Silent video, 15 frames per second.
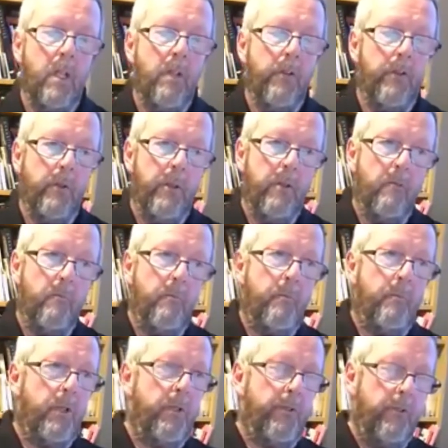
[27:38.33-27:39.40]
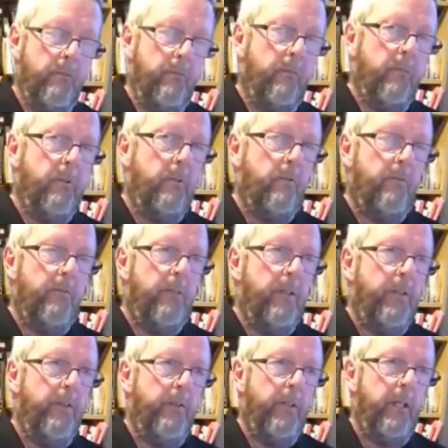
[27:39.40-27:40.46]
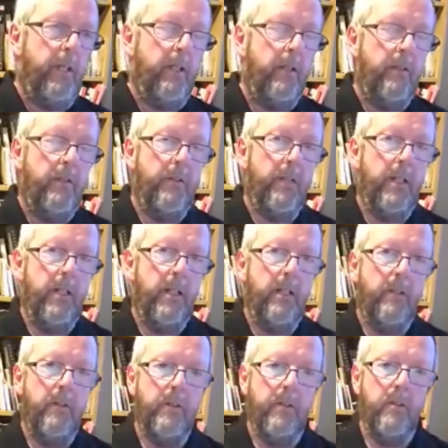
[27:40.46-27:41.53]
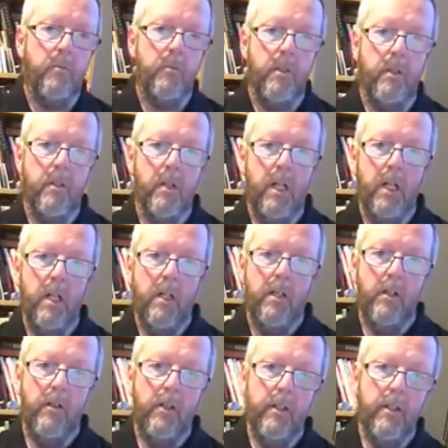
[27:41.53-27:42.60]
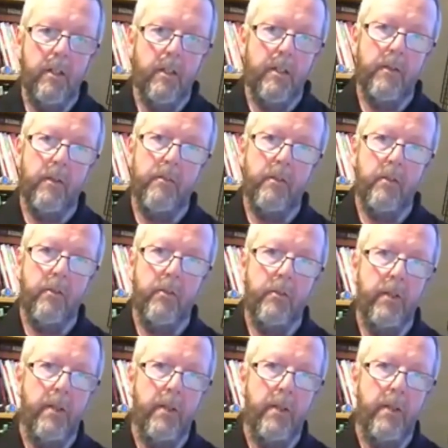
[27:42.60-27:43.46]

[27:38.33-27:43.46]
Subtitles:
So in the bottom of this second stainless steel pot, you need another filter,